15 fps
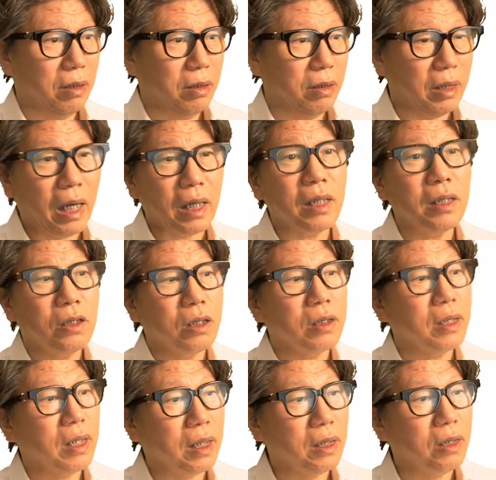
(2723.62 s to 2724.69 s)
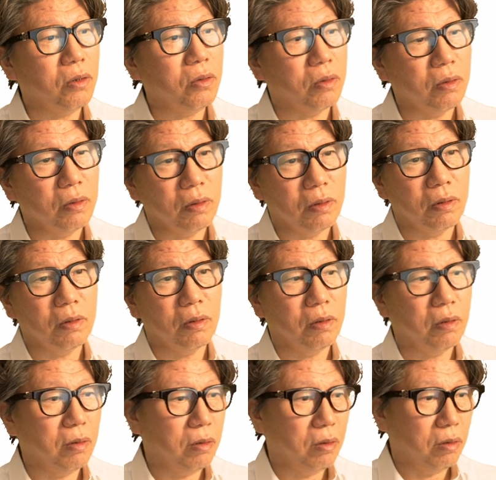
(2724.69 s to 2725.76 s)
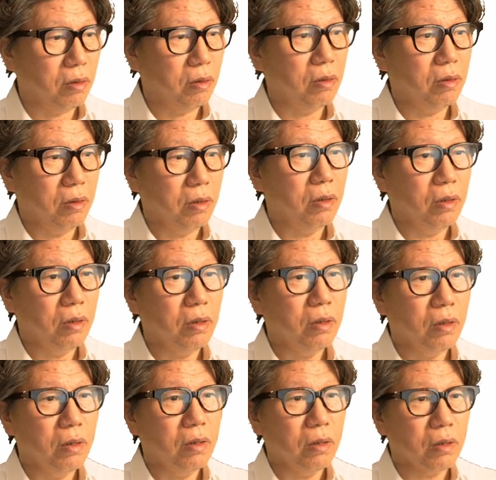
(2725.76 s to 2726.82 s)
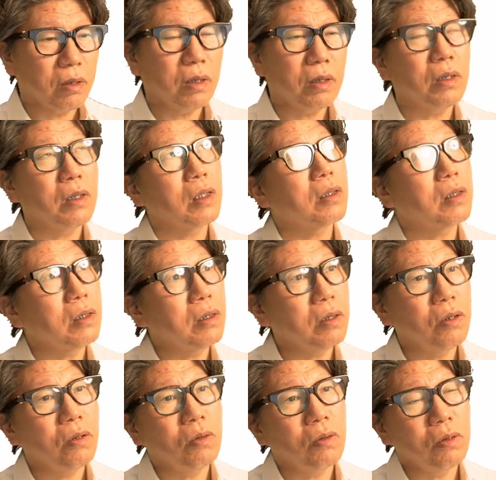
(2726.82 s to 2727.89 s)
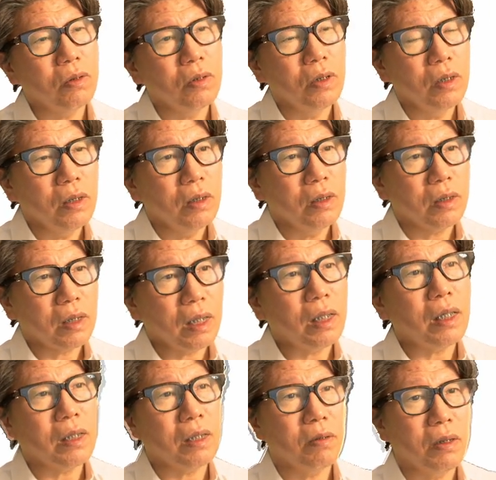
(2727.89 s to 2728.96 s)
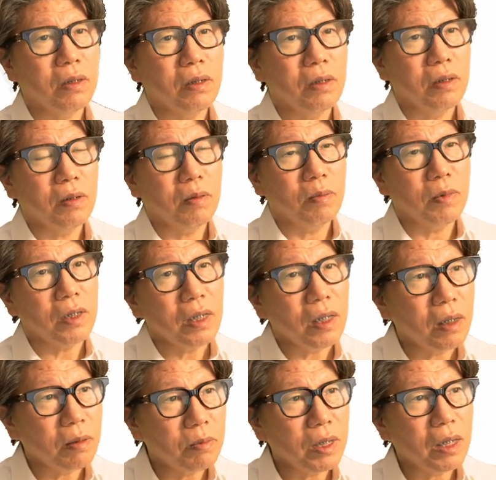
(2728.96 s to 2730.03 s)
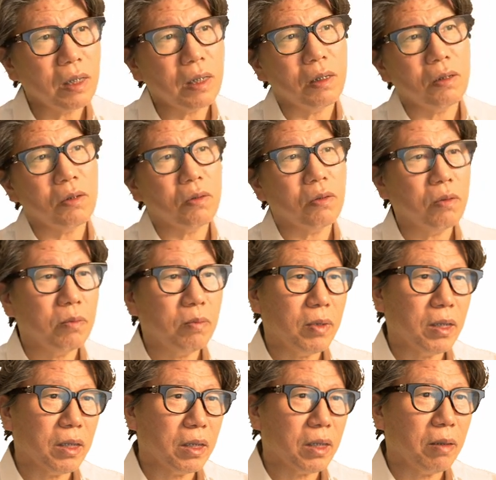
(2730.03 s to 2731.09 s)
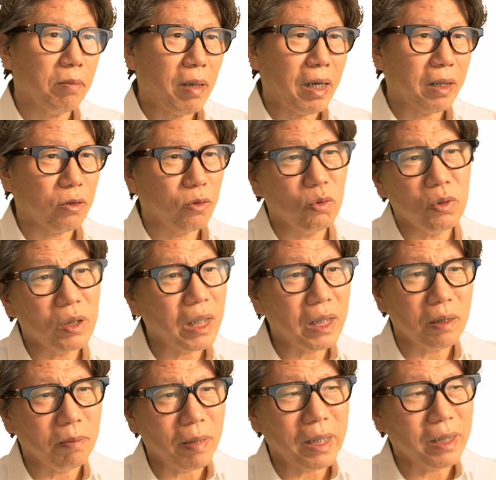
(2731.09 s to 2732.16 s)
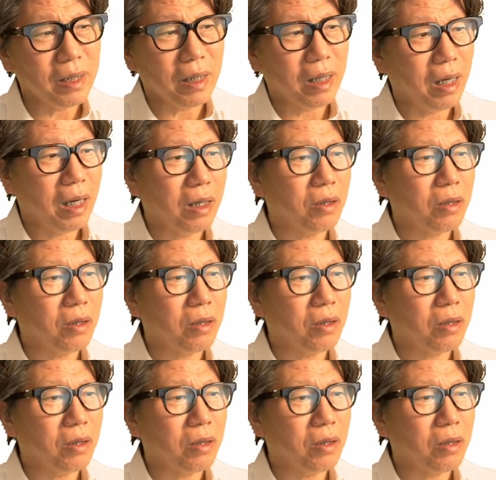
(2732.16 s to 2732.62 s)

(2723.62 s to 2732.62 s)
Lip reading: Of course, it's not adapting well. Since then, I have realized a lot. There are many seemingly sophisticated discussions about the TMJ.